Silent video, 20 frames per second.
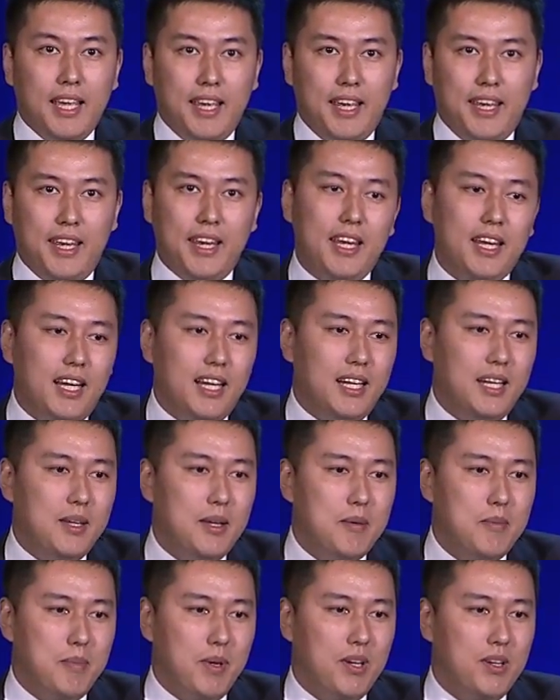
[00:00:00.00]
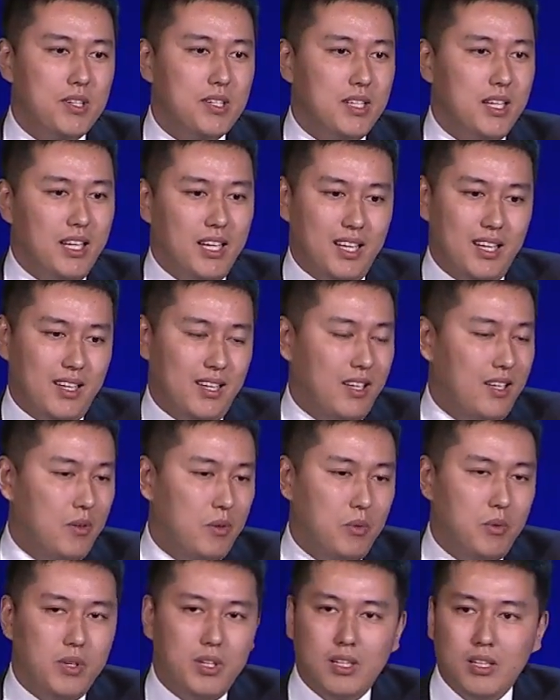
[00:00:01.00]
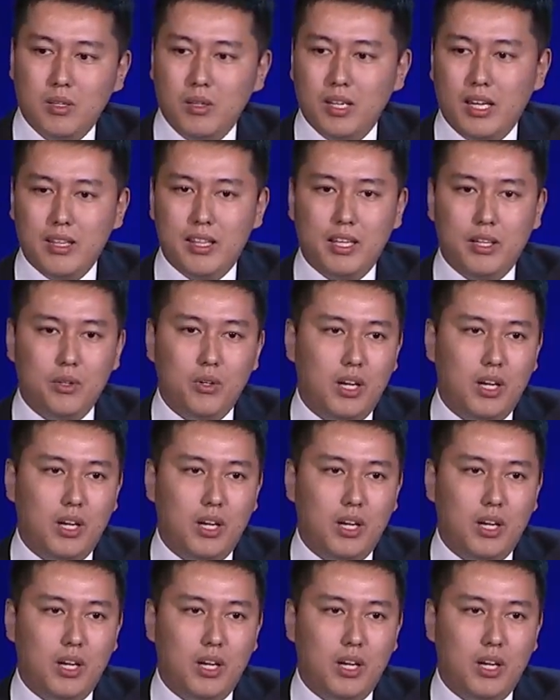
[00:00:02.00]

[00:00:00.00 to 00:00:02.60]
Here, because uh, we, I think you